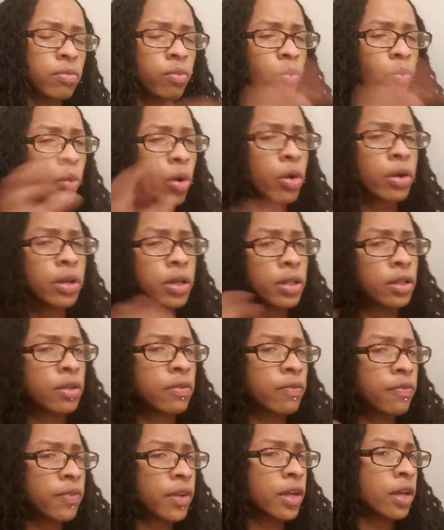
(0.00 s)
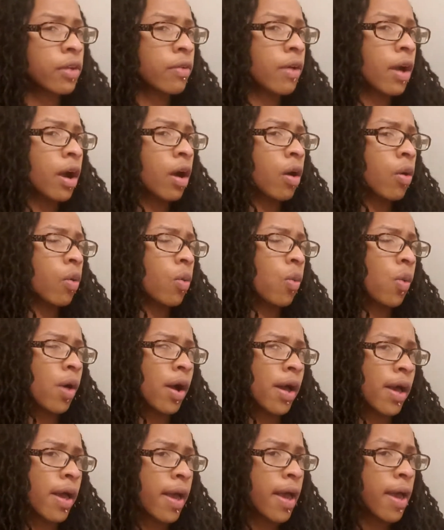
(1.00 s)
working to figure out
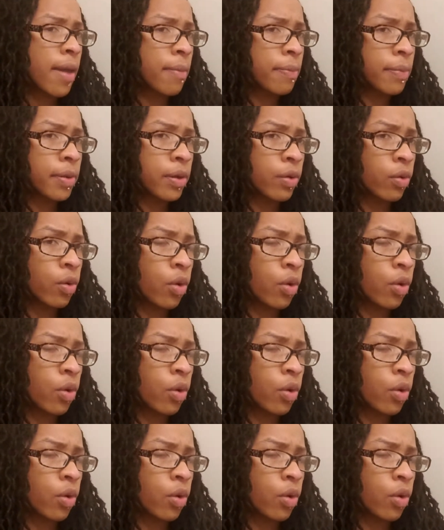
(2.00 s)
what happened